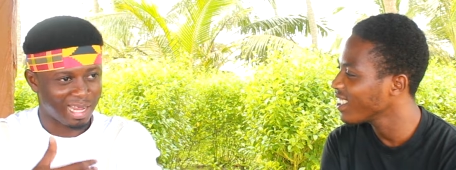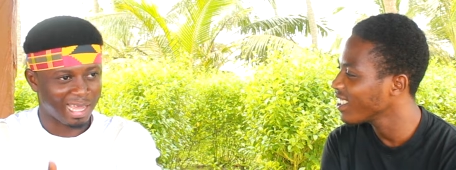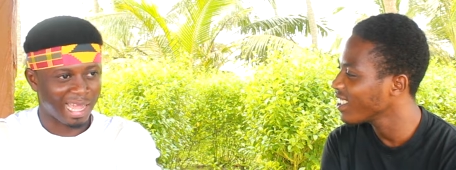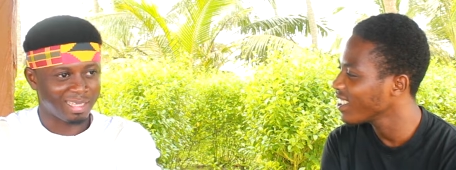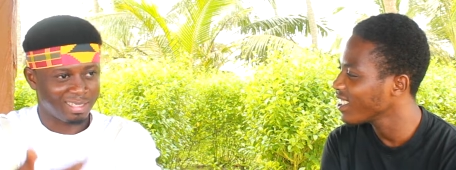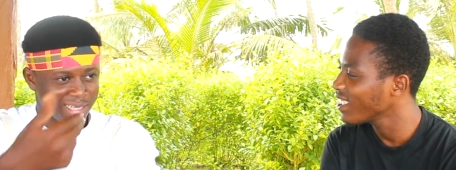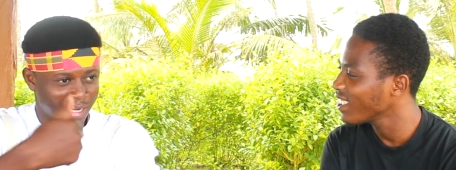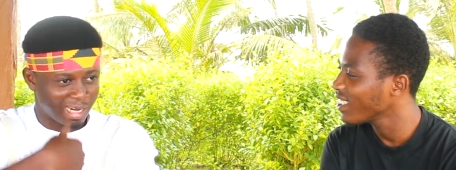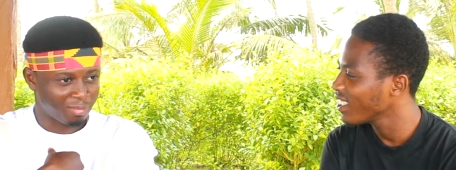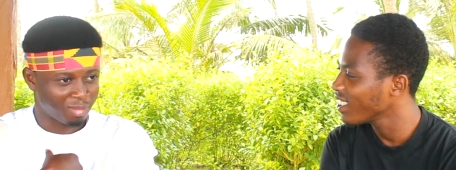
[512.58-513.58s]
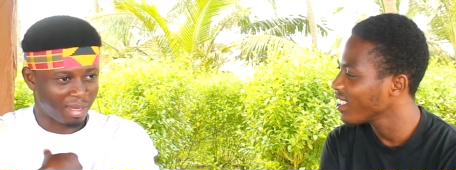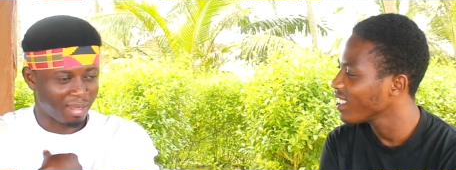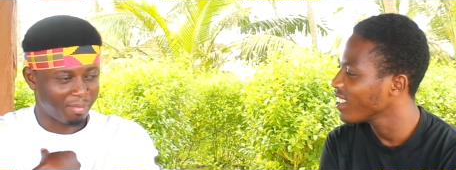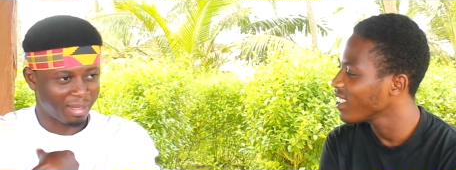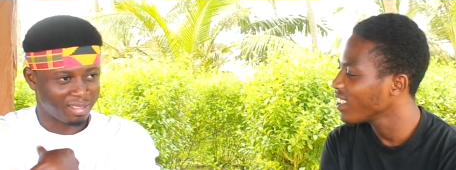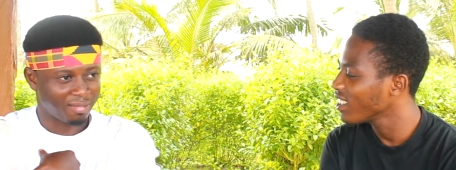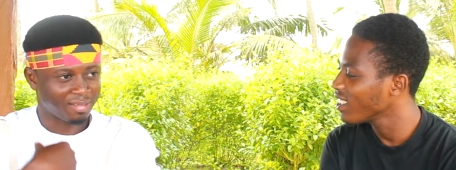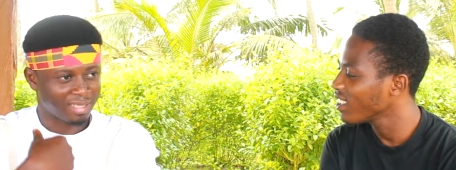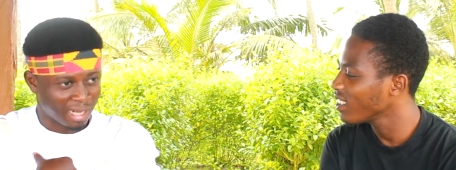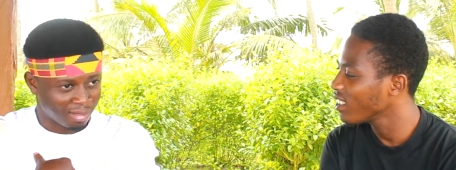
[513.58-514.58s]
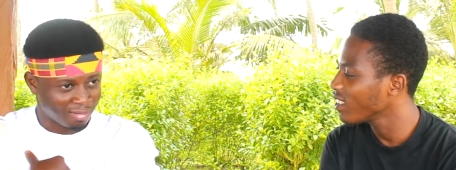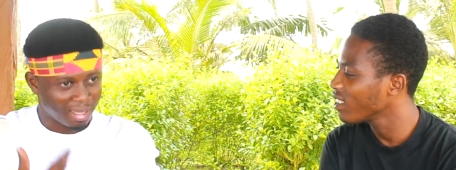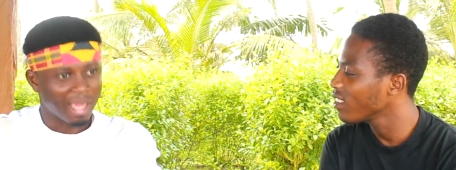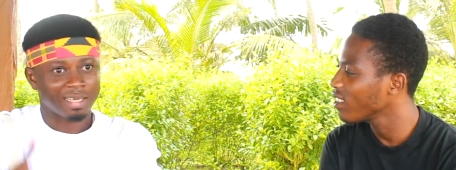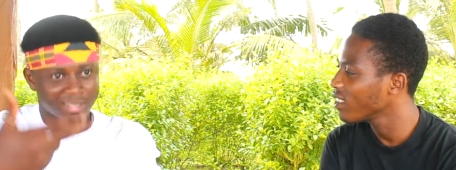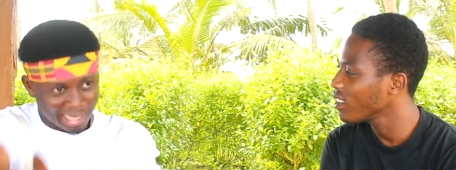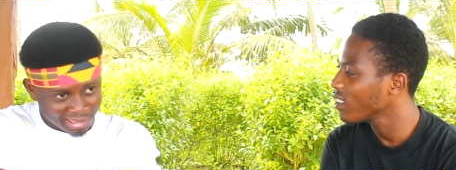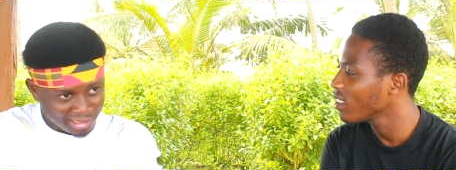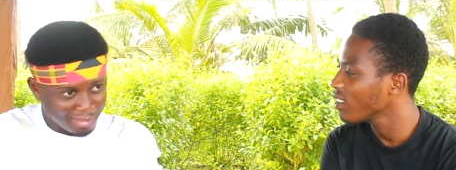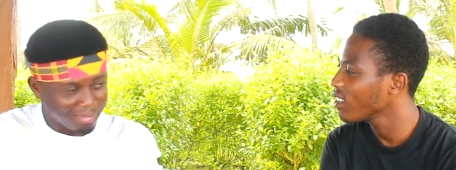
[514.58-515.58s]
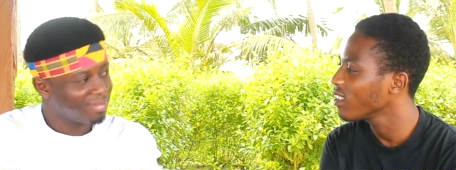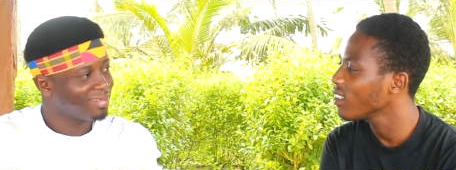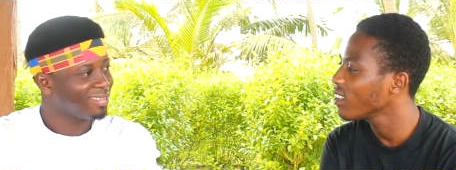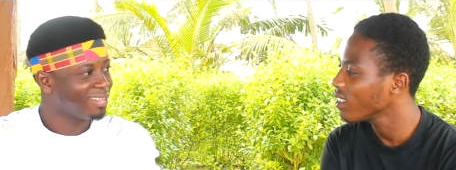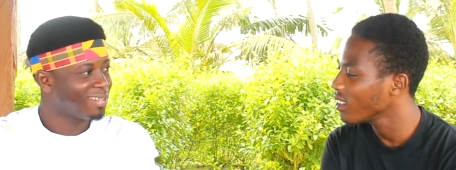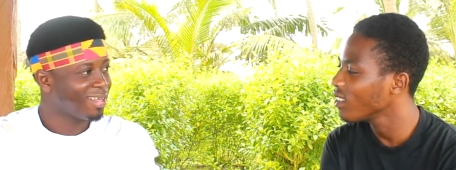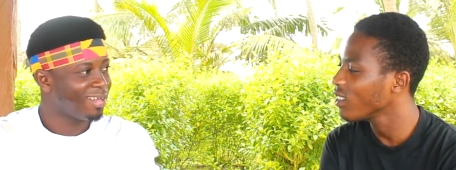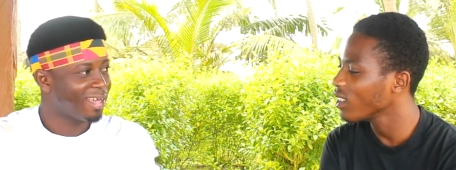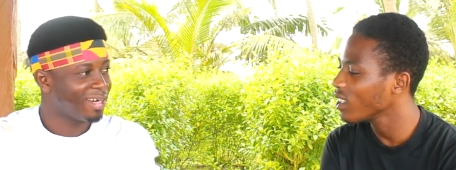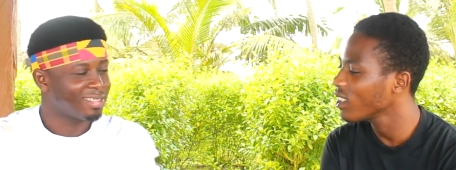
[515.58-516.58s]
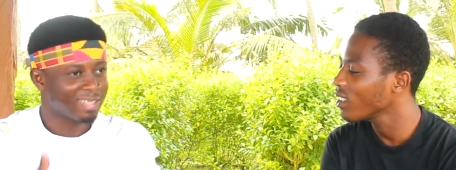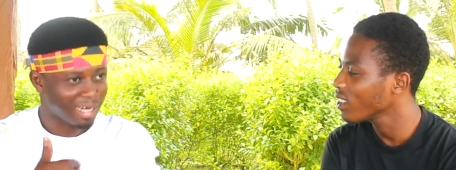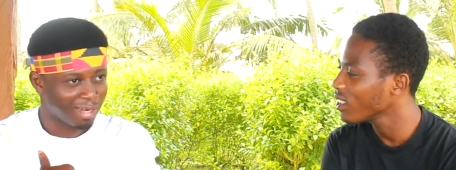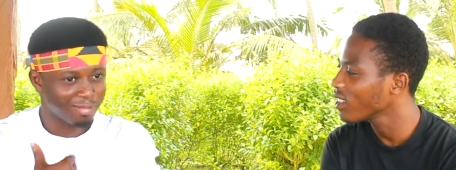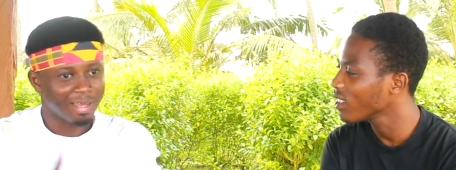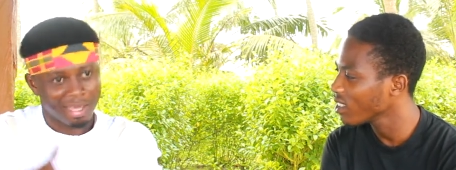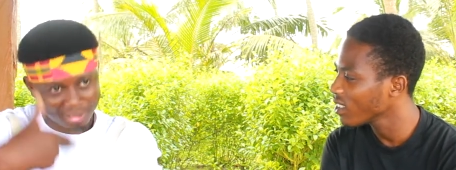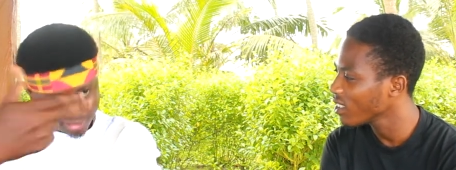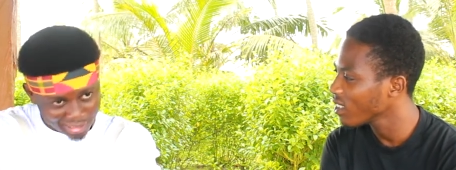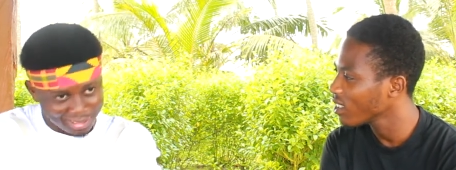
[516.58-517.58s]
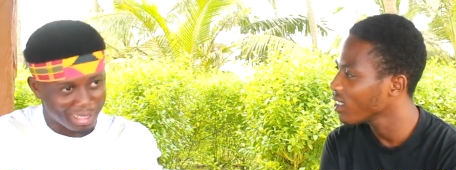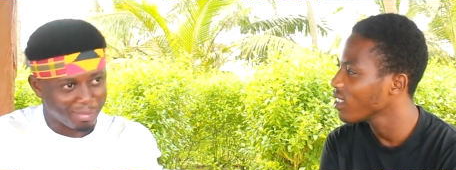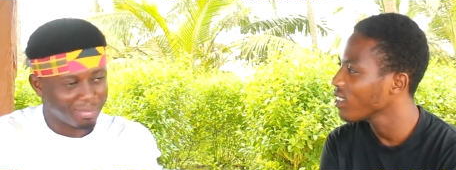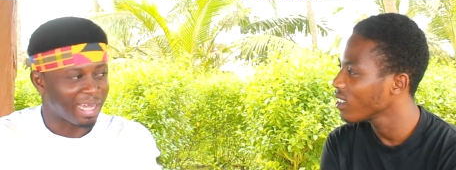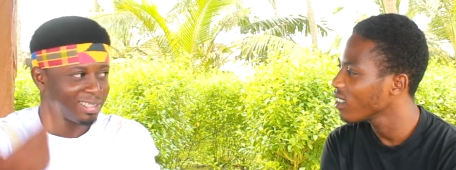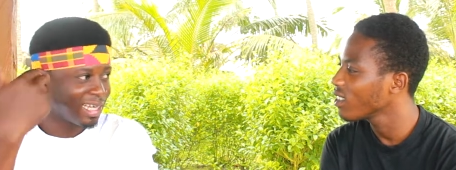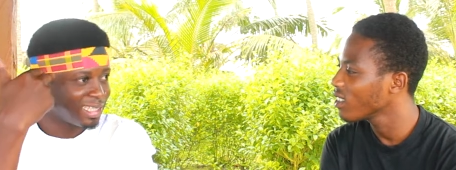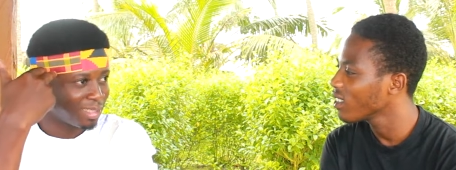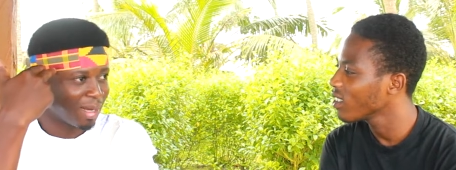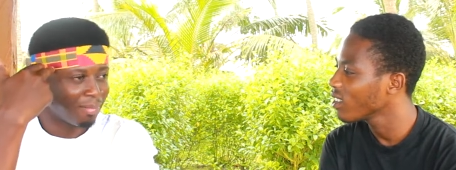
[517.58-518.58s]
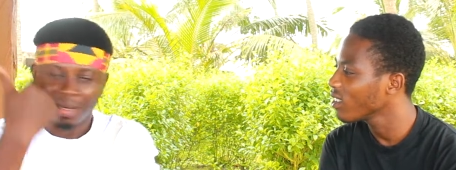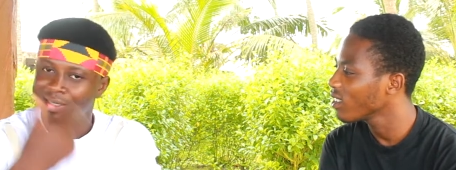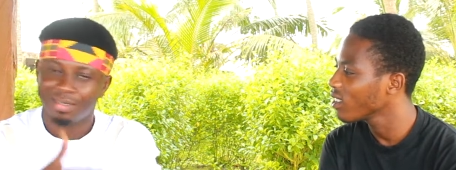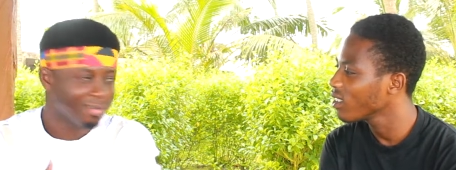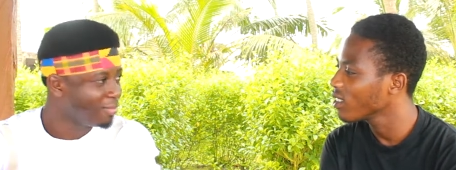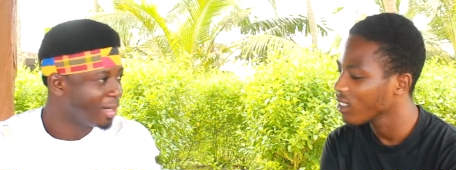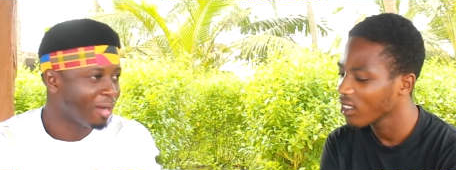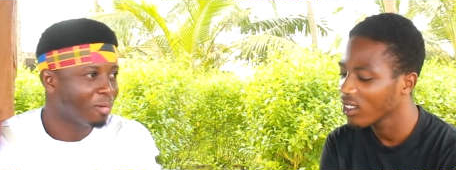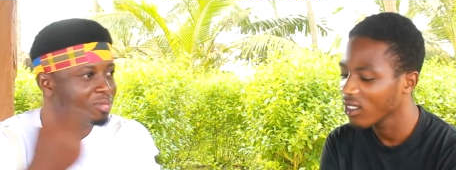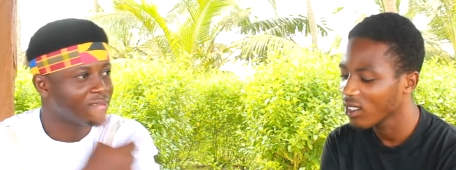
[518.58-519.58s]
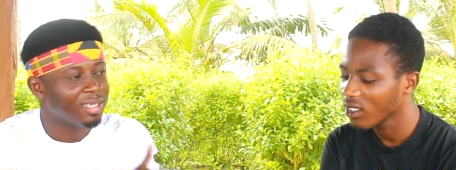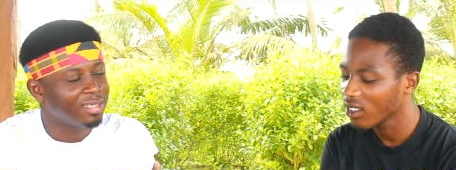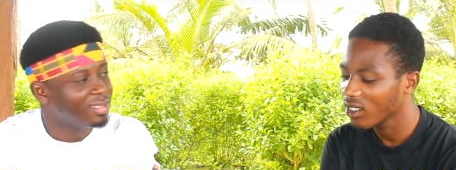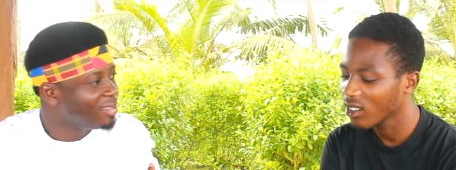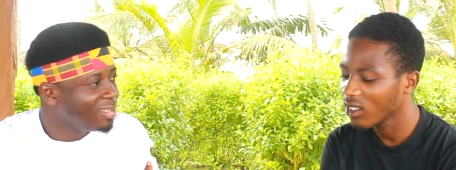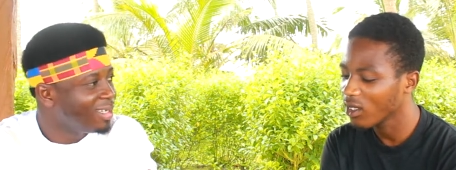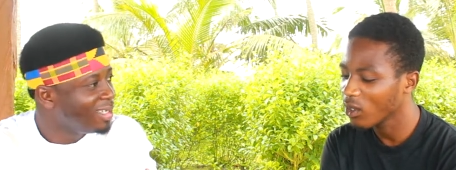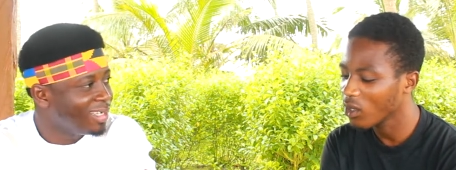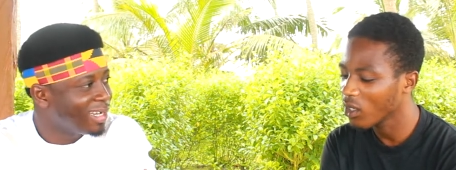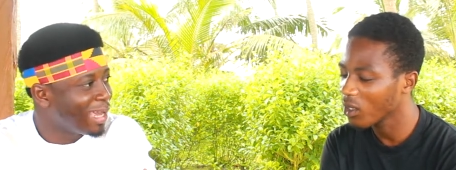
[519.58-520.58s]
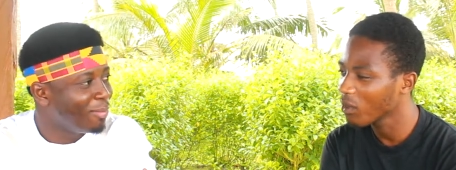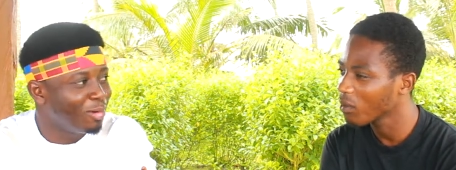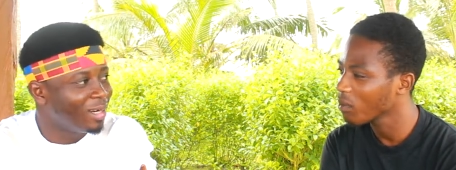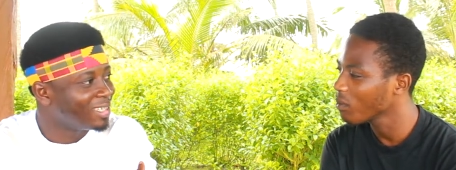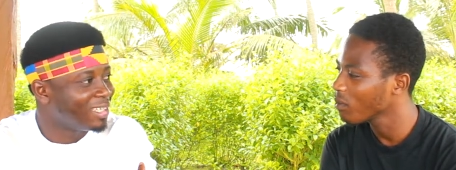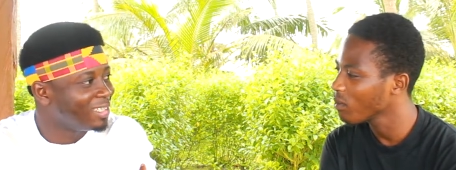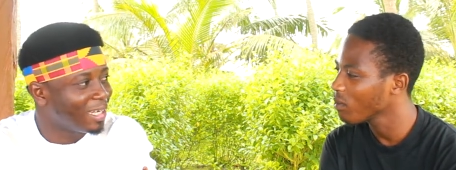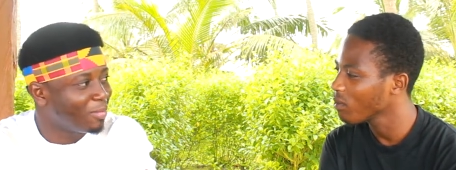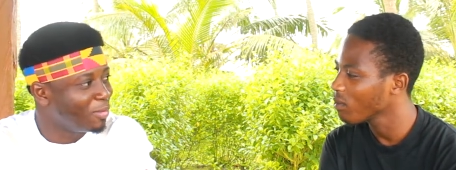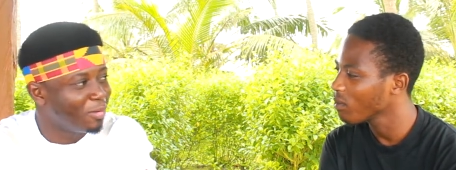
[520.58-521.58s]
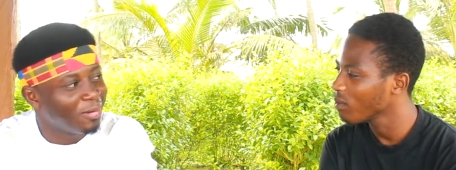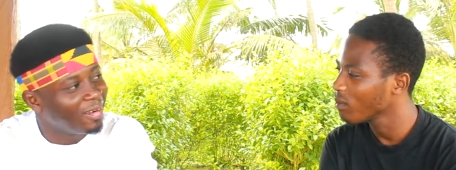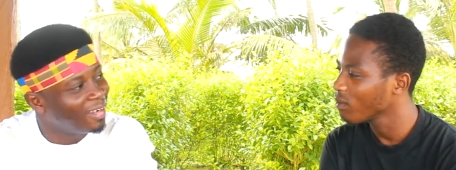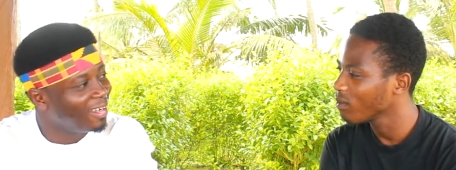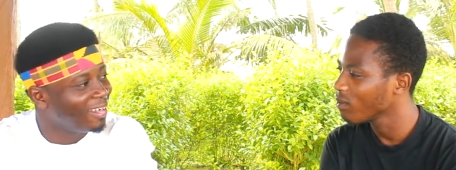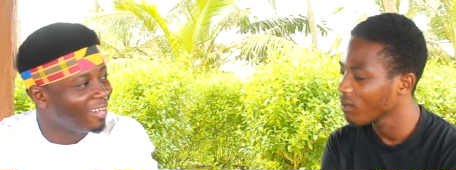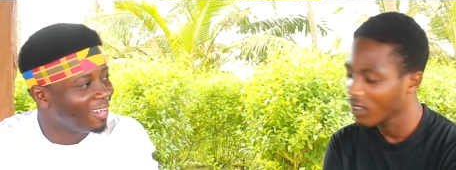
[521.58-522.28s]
Speaker 1: like I say the name to my myself. Senanu excite them. Okay. Yeah, the Senanu excite them. I say it in my mind. And I go to stage. Okay. I blow the stage up, you know.